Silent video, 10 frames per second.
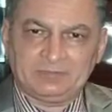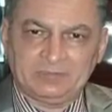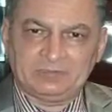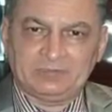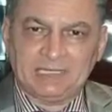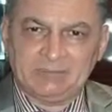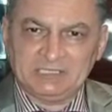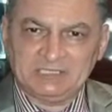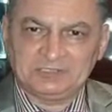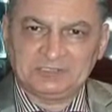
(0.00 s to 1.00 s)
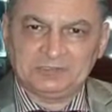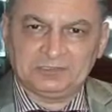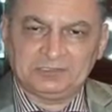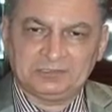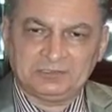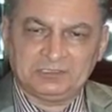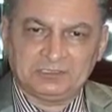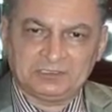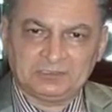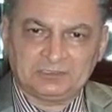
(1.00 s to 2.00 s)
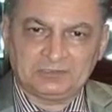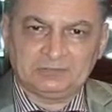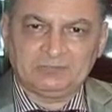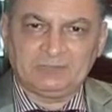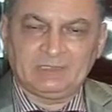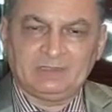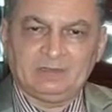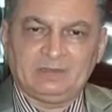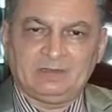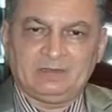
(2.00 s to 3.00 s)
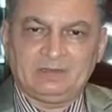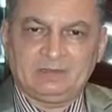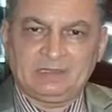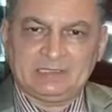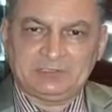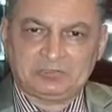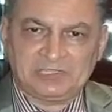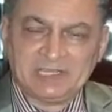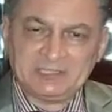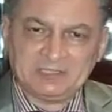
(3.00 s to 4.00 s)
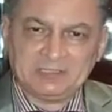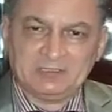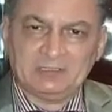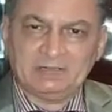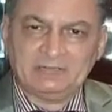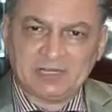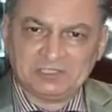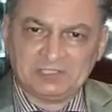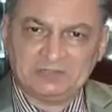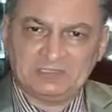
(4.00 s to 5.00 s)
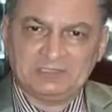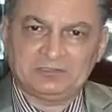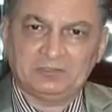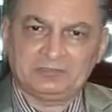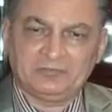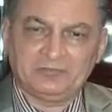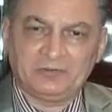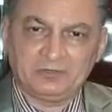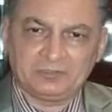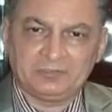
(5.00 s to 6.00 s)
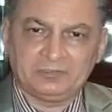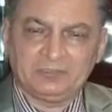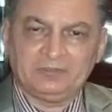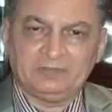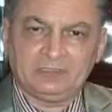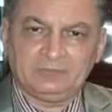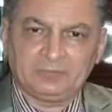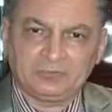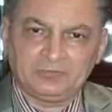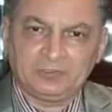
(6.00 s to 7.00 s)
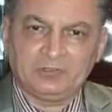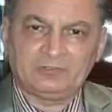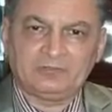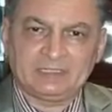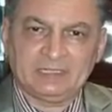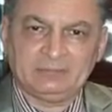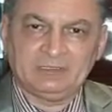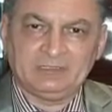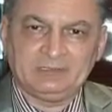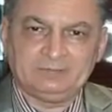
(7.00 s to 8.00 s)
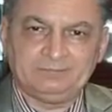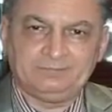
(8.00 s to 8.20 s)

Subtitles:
or tablet into English. Associating a function with a certain word will improve your vocabulary.